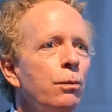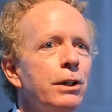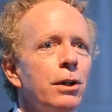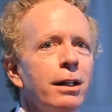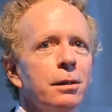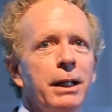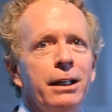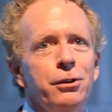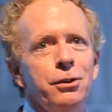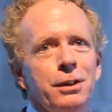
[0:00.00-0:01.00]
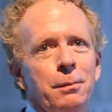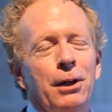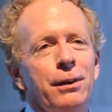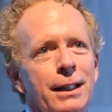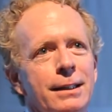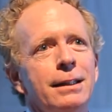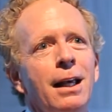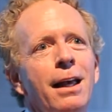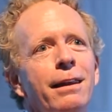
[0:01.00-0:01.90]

we talk to managers about this,